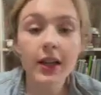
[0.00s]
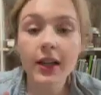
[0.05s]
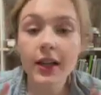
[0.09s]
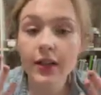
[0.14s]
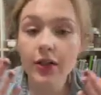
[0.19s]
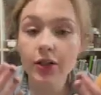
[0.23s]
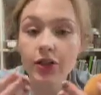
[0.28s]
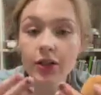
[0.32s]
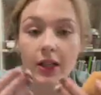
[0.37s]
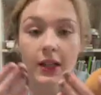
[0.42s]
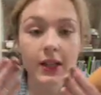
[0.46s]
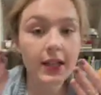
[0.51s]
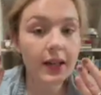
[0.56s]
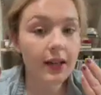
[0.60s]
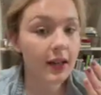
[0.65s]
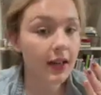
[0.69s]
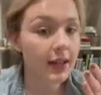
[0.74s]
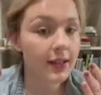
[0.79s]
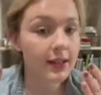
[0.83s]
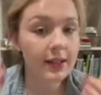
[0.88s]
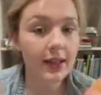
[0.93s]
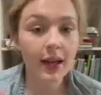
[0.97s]
It's just a
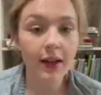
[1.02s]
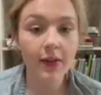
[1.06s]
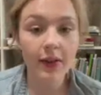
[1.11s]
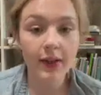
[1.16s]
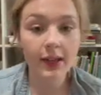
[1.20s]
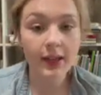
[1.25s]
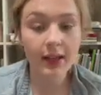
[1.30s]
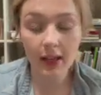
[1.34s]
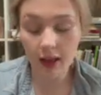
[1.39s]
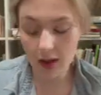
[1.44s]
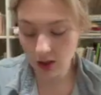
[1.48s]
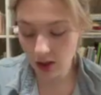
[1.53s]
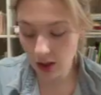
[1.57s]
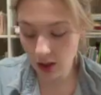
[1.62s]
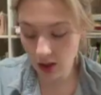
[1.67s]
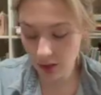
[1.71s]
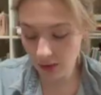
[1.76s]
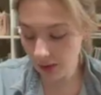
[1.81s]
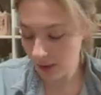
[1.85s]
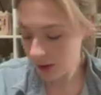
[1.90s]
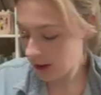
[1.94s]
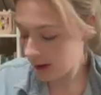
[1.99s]
nice even skin tone.